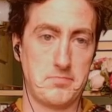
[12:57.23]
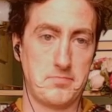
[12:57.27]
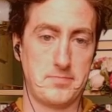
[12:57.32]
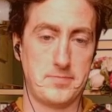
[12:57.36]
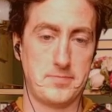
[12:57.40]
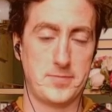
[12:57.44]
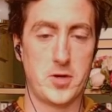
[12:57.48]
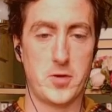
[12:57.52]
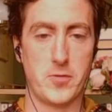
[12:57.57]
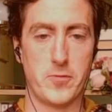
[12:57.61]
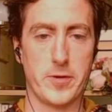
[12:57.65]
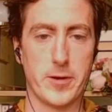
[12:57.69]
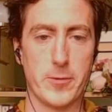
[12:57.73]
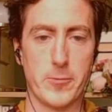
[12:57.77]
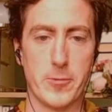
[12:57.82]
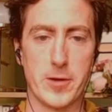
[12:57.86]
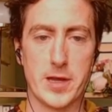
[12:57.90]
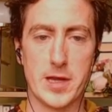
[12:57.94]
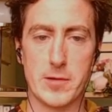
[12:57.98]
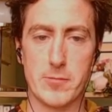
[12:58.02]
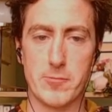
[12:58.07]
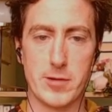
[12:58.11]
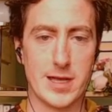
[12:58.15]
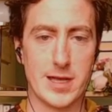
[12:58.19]
There's not
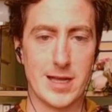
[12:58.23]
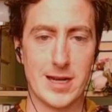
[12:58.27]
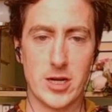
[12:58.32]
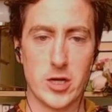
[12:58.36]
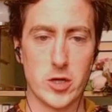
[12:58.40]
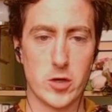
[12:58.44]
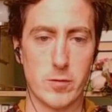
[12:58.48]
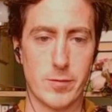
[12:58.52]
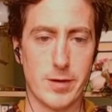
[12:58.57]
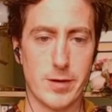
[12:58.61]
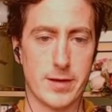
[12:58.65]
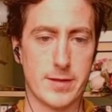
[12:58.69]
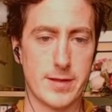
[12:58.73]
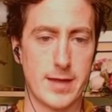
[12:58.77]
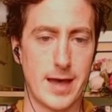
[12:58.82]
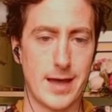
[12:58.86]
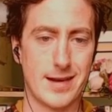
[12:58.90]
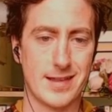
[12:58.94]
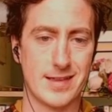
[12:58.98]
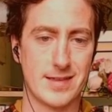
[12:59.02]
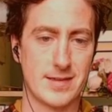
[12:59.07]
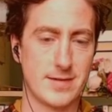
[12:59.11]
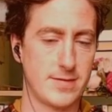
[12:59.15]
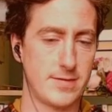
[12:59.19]
really we can do about that.
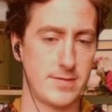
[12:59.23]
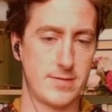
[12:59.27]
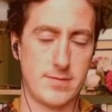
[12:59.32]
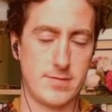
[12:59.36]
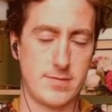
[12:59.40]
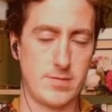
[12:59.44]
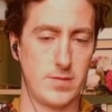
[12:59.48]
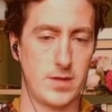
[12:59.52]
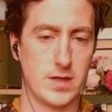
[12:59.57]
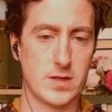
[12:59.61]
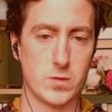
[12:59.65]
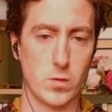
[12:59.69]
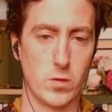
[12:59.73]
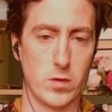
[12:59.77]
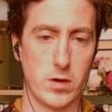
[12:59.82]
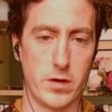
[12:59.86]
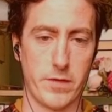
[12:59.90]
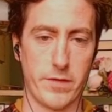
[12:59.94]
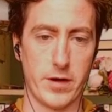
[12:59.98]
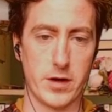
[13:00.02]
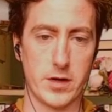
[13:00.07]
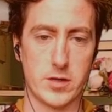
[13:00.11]
It's one of our